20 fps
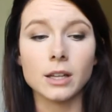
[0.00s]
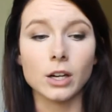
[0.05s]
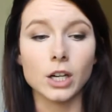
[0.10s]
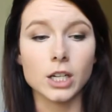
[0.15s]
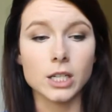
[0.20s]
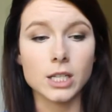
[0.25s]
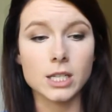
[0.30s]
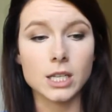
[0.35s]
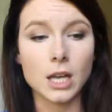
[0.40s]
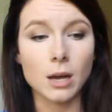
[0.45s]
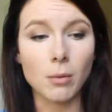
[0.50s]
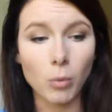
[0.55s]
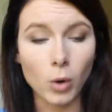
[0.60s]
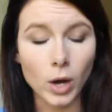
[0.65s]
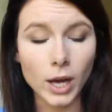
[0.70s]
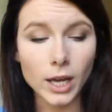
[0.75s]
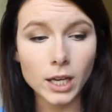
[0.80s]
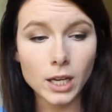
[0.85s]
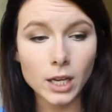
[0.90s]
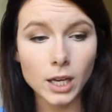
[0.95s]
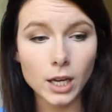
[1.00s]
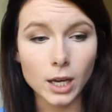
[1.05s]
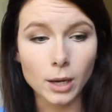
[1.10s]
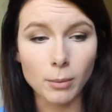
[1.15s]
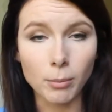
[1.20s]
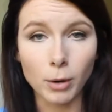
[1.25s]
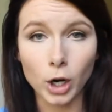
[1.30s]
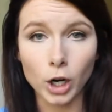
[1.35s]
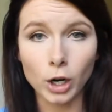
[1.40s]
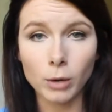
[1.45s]
There is Subway,
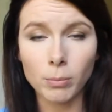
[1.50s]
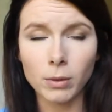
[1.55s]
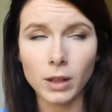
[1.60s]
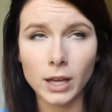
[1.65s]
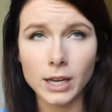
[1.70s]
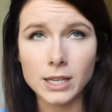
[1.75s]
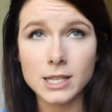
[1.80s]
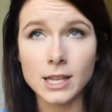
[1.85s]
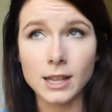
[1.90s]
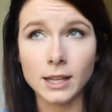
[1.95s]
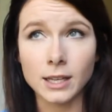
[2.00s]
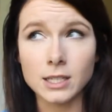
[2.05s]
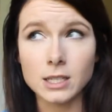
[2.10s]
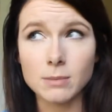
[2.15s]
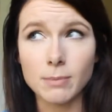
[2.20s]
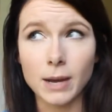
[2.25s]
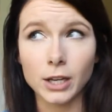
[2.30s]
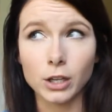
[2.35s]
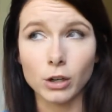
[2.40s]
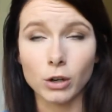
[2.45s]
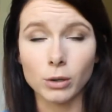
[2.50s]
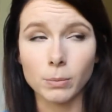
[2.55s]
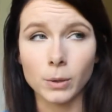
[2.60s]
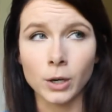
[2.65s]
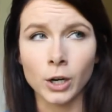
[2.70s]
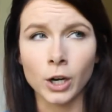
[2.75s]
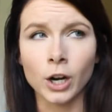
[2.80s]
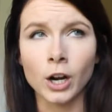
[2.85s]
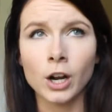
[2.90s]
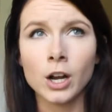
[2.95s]
a burger place, I think it's Backyard
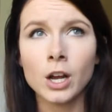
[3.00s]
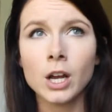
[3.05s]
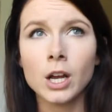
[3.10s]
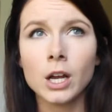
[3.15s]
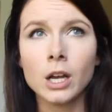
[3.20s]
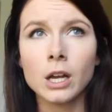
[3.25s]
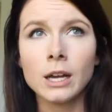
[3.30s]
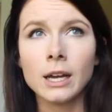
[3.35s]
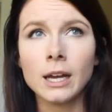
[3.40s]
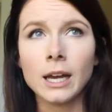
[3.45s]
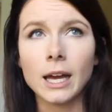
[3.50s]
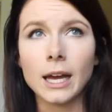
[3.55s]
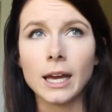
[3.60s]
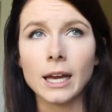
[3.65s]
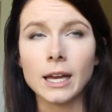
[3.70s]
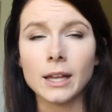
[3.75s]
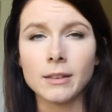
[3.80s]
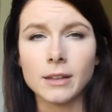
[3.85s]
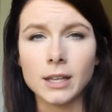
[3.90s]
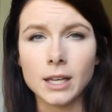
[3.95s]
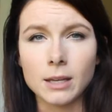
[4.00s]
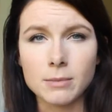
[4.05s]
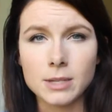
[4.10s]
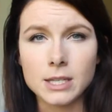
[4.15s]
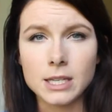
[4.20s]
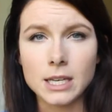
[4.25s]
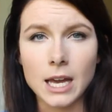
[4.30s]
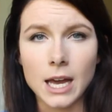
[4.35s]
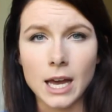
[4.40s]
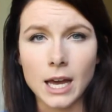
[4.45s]
Burger, and the
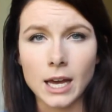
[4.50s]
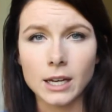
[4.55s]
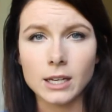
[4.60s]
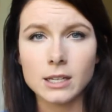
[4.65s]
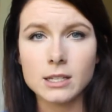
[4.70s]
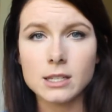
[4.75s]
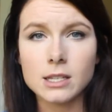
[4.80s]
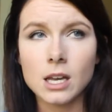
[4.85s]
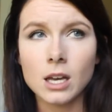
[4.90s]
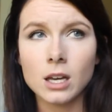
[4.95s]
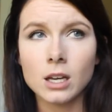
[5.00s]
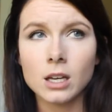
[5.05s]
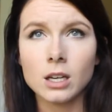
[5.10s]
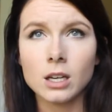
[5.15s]
MCX.